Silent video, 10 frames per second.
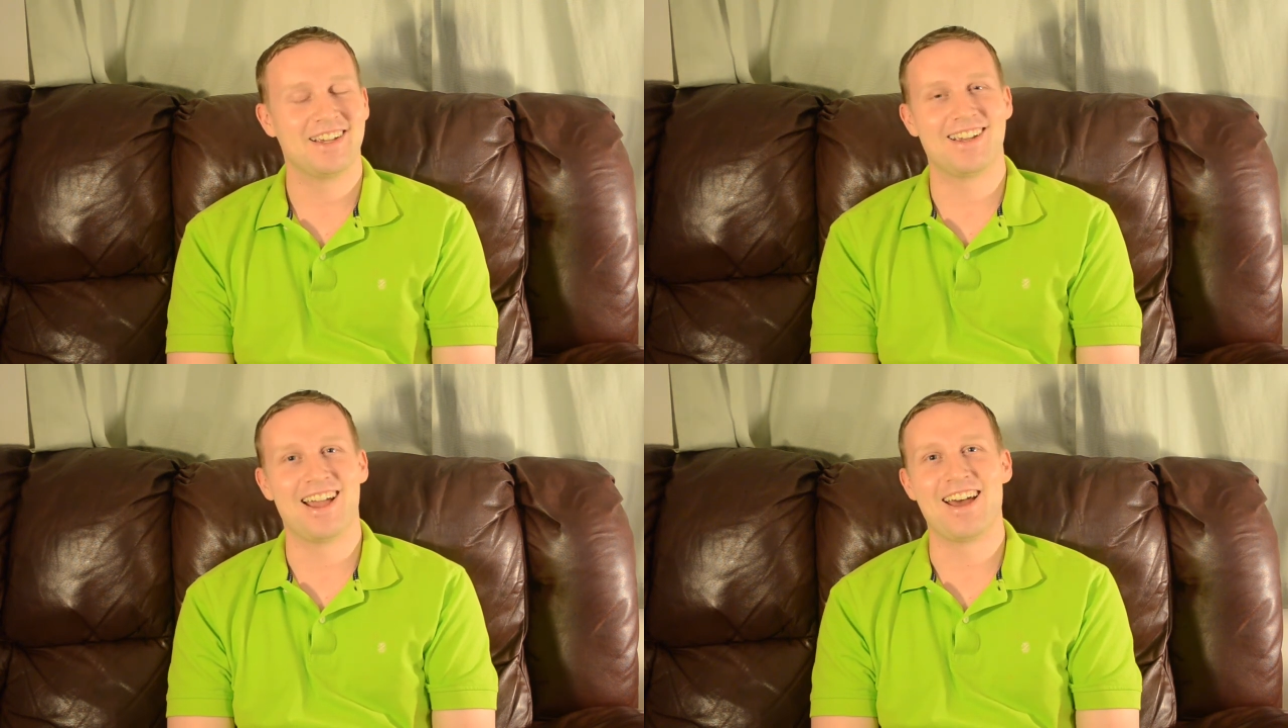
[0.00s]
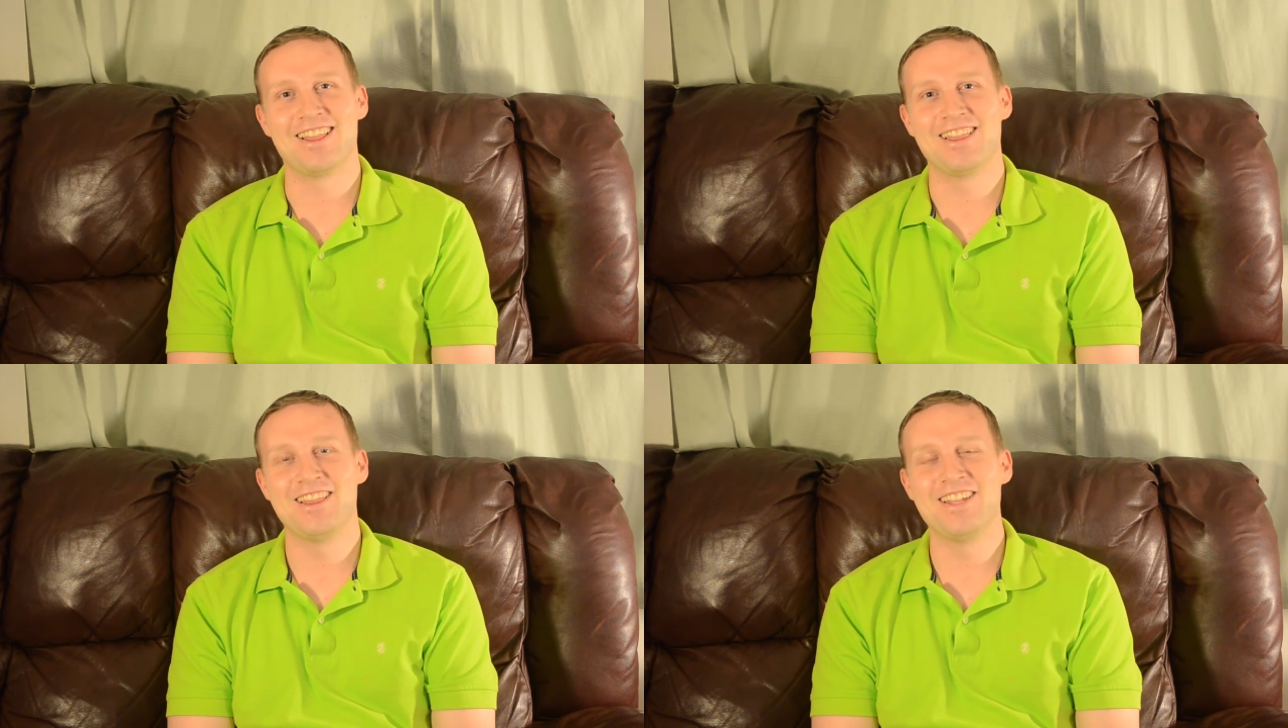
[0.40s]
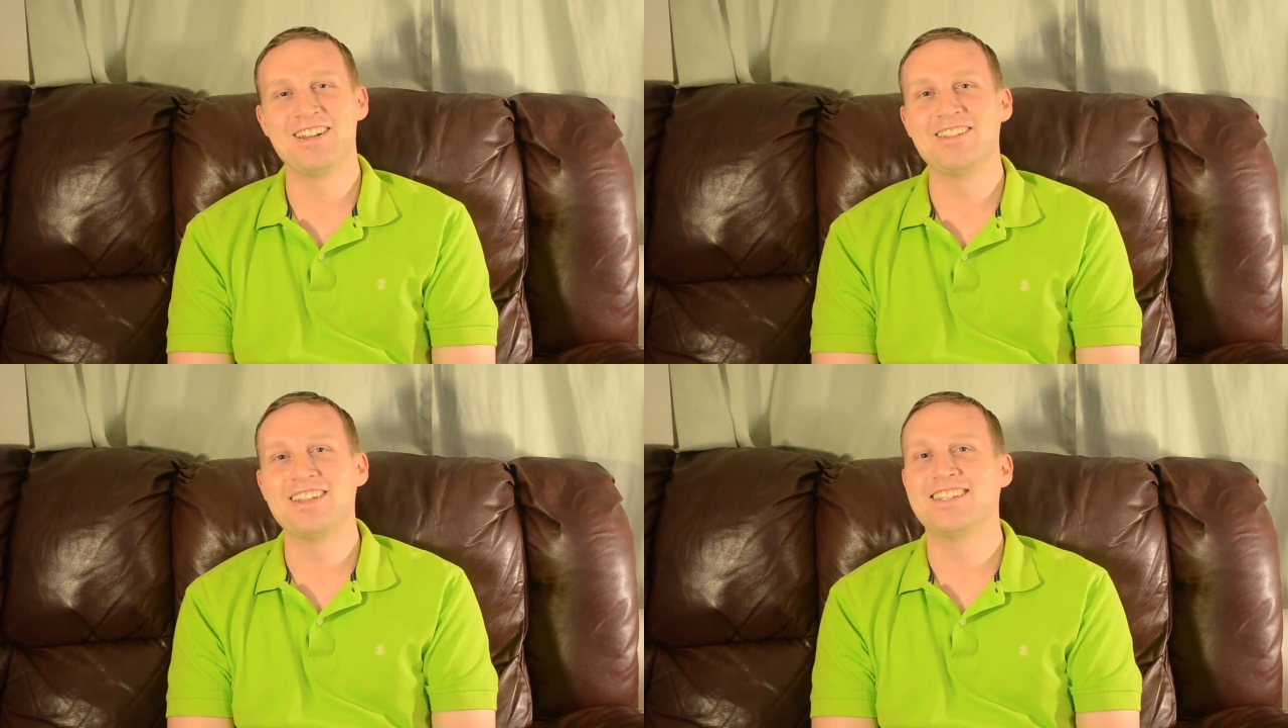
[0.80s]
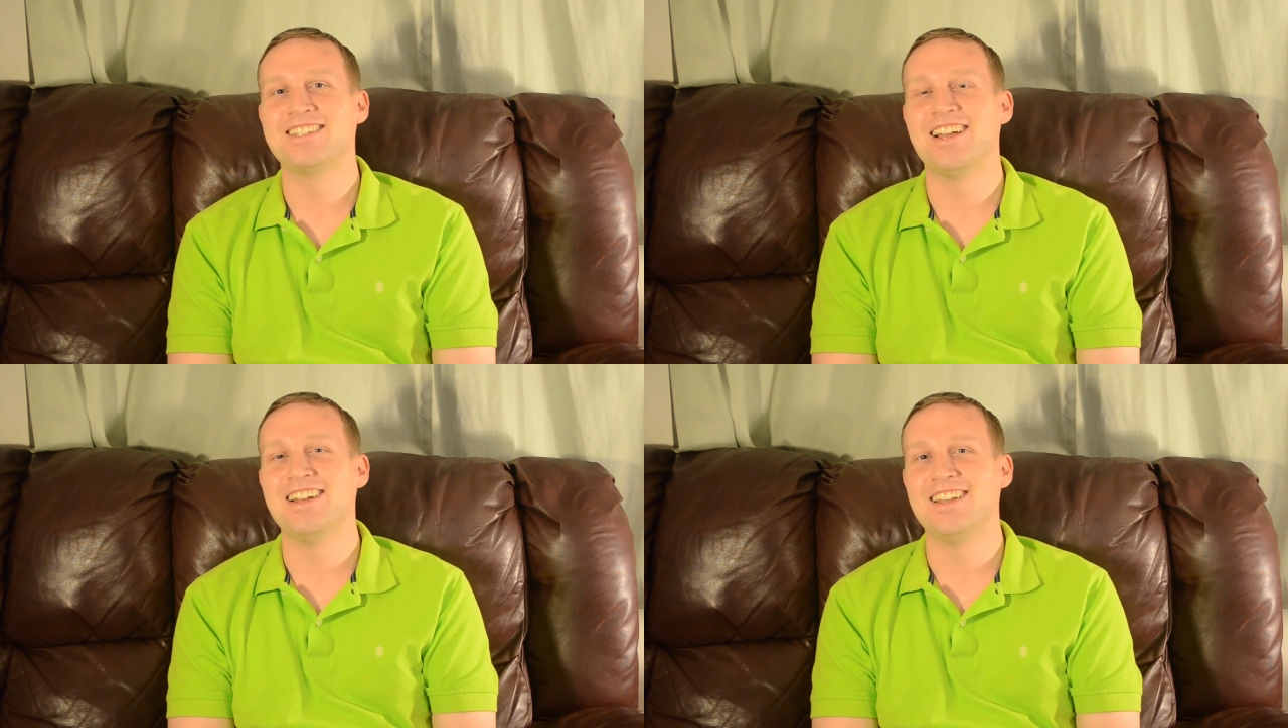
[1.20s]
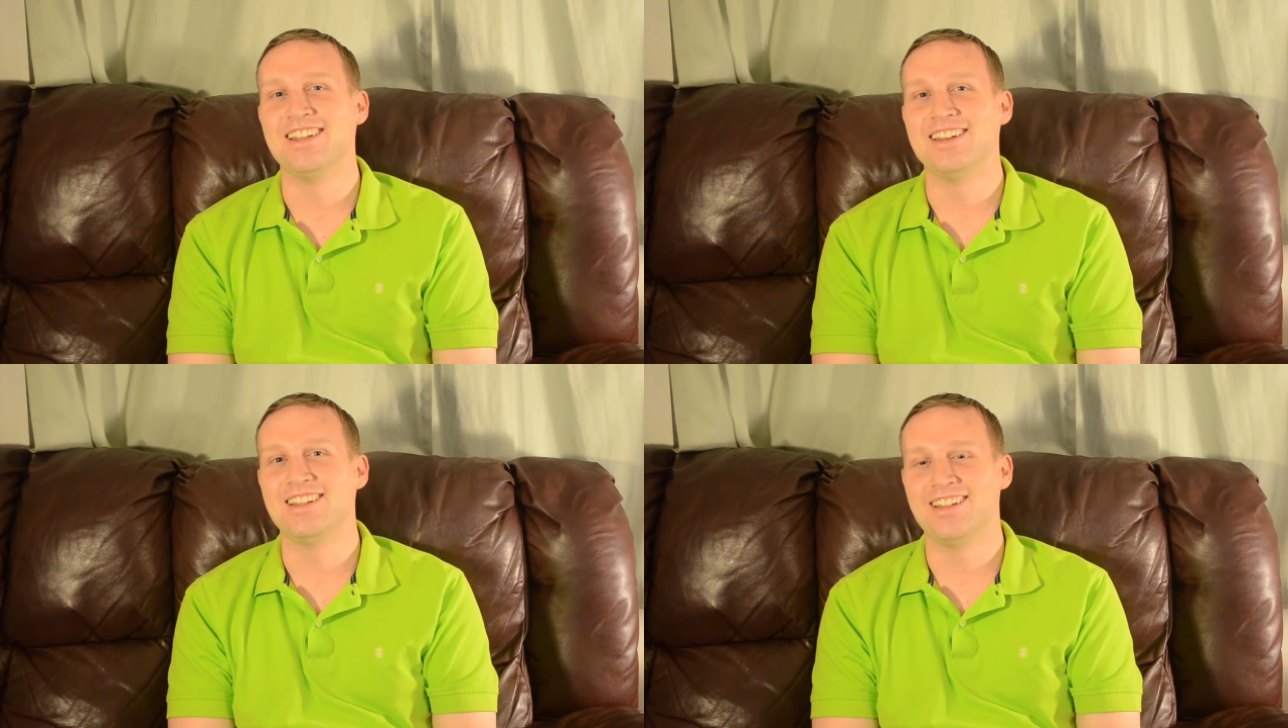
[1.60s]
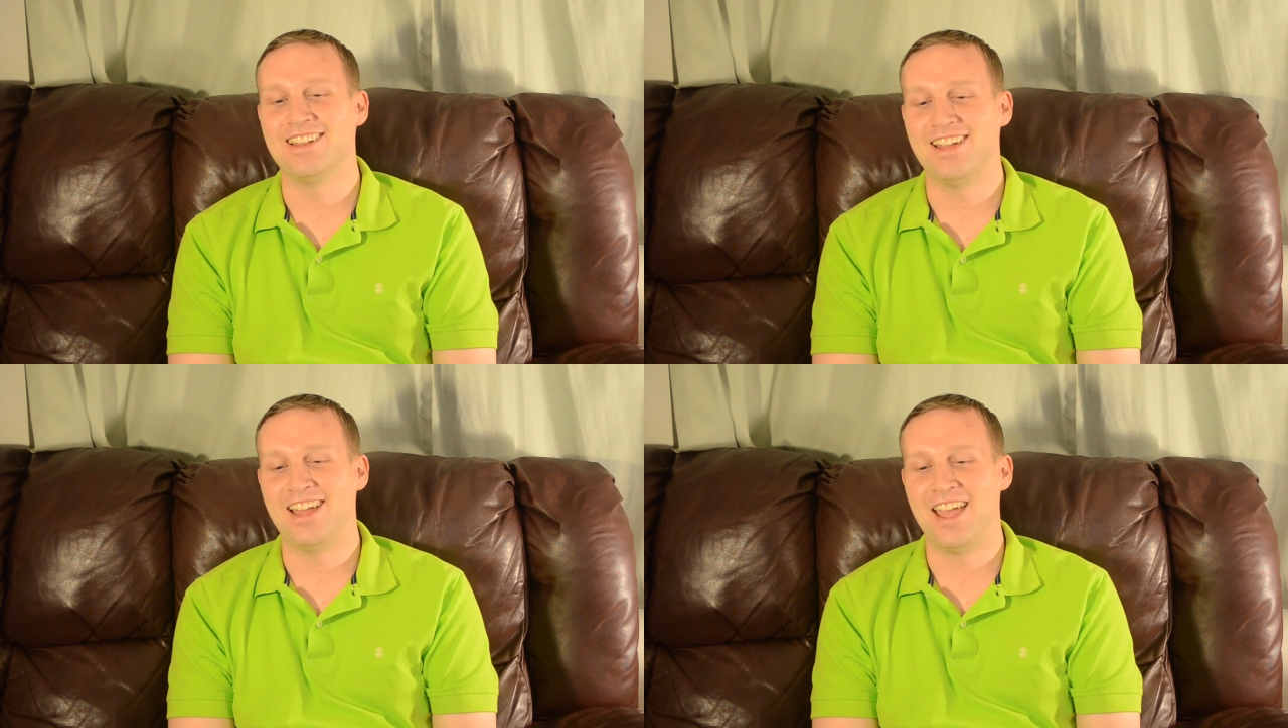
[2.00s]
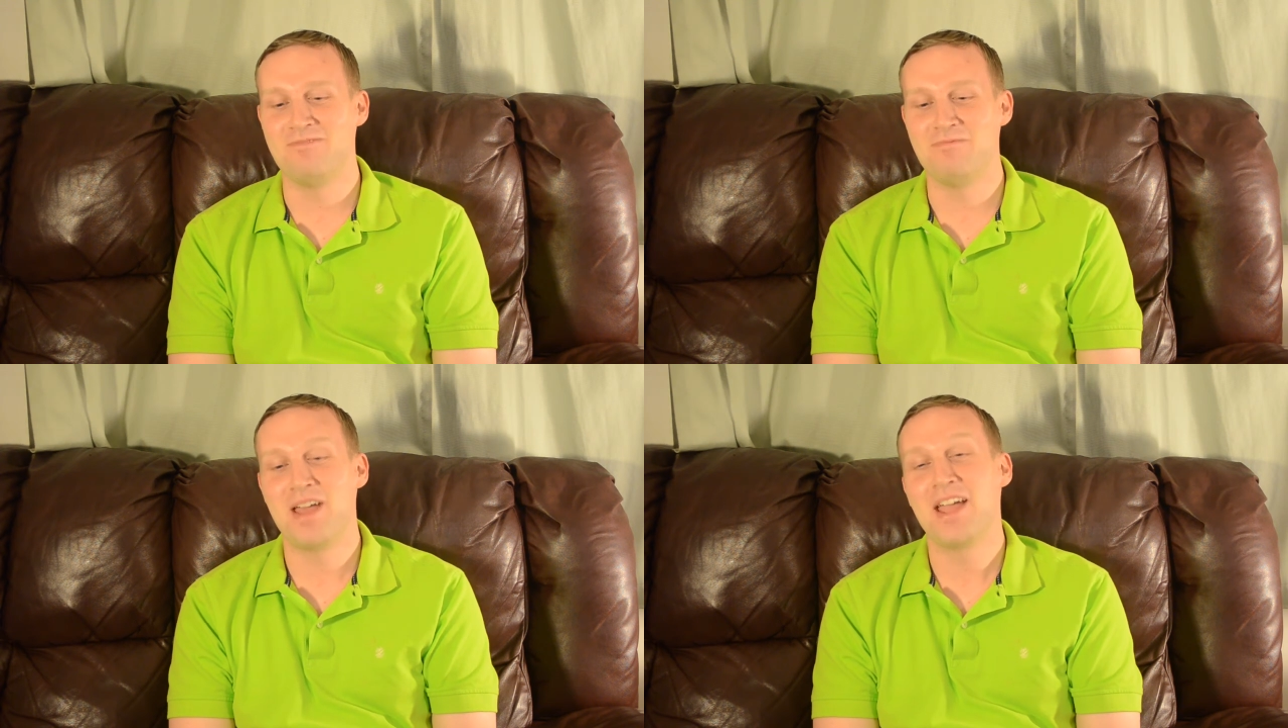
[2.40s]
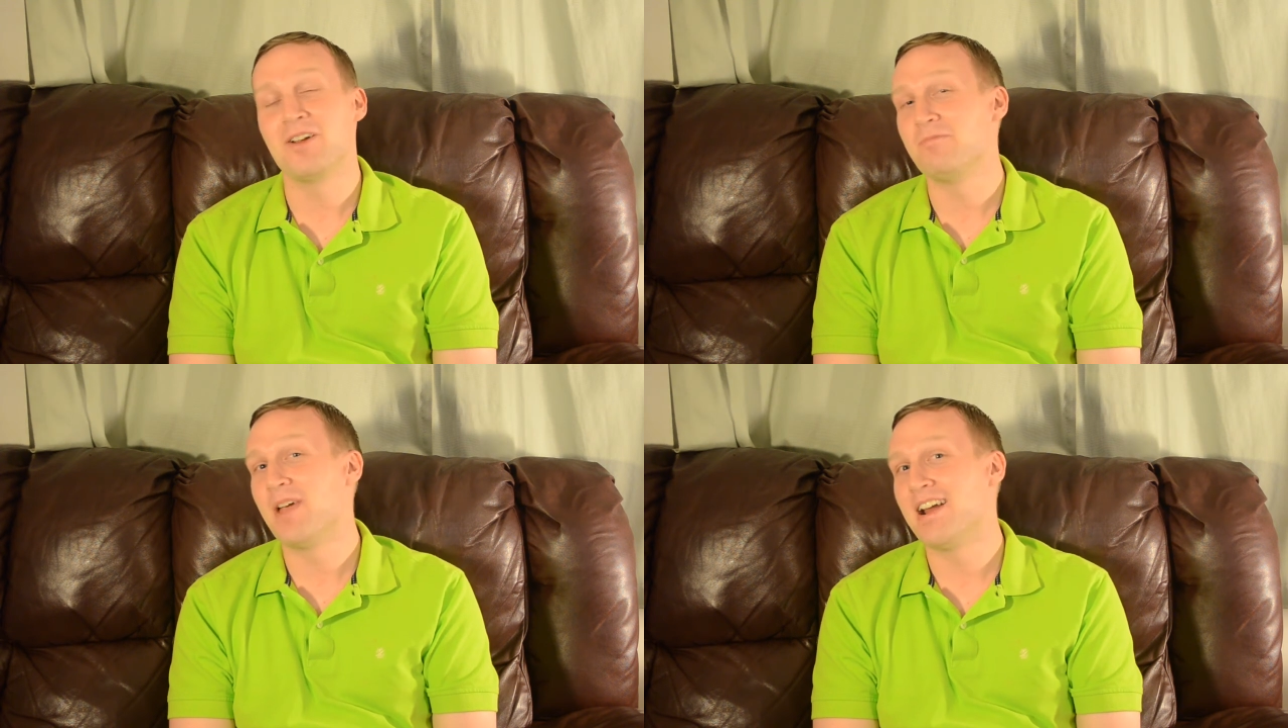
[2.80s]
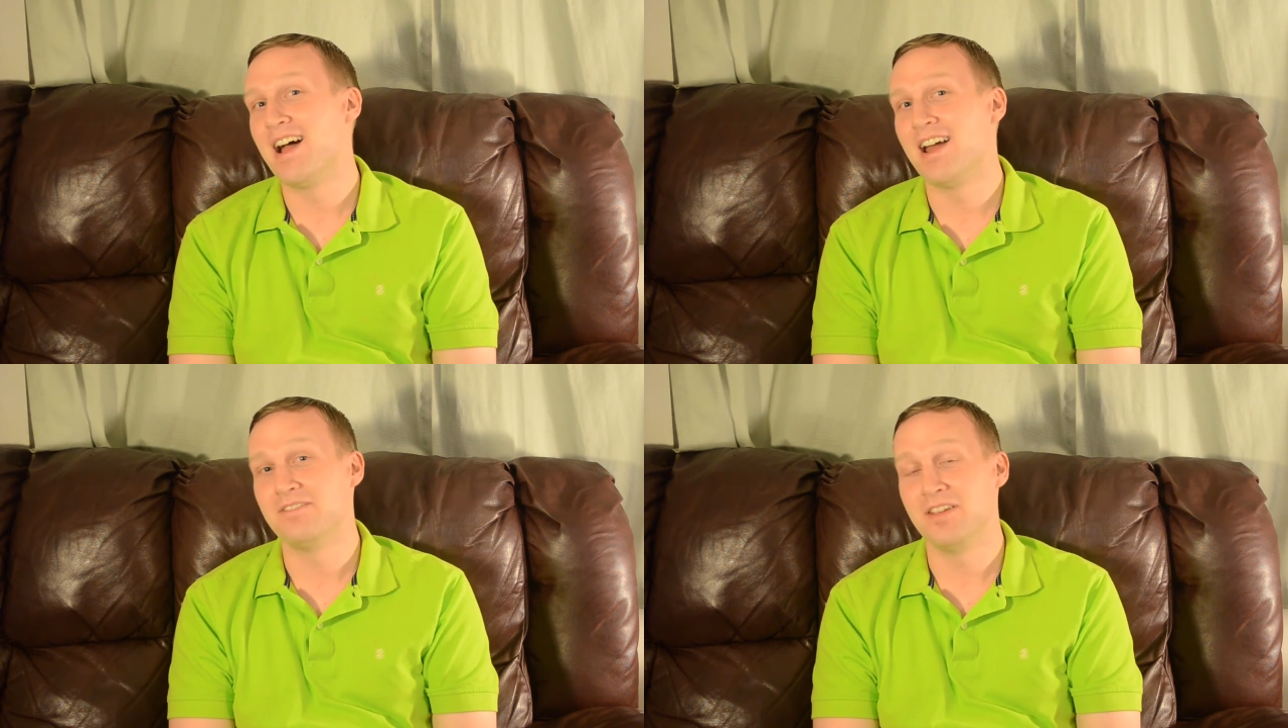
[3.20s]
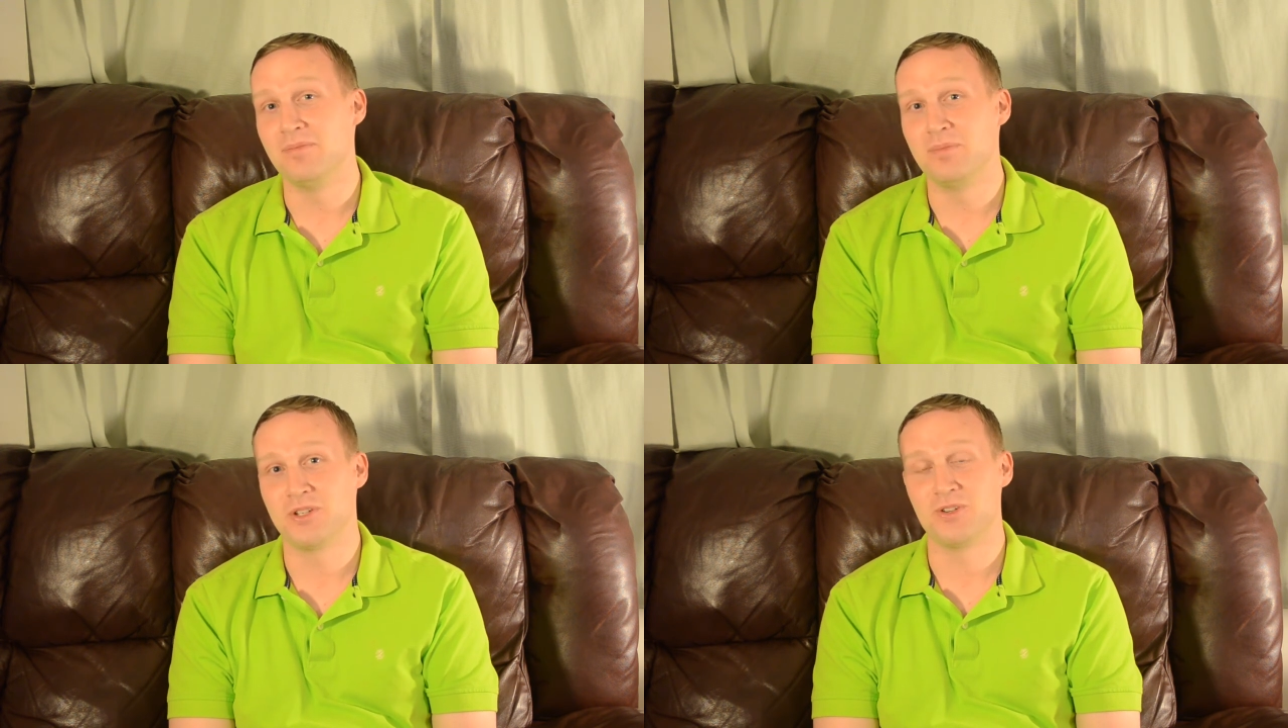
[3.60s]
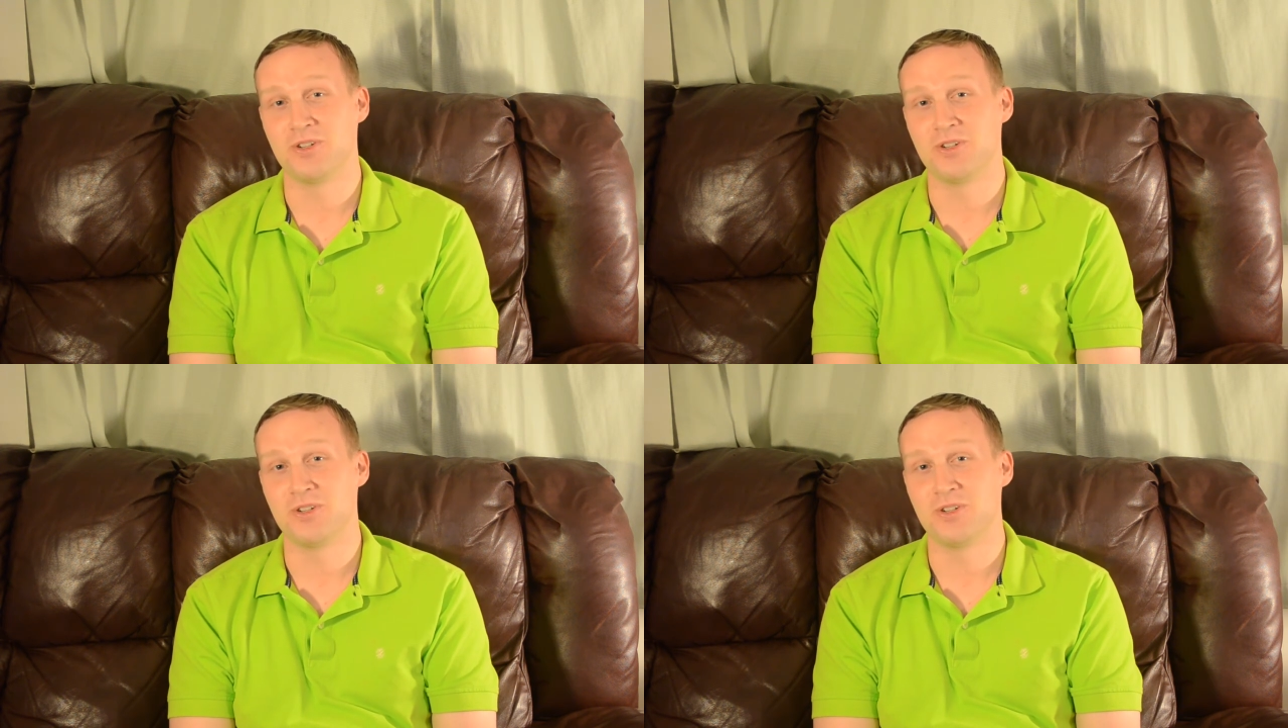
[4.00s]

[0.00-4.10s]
got a little excited and may or may not have hit Mr.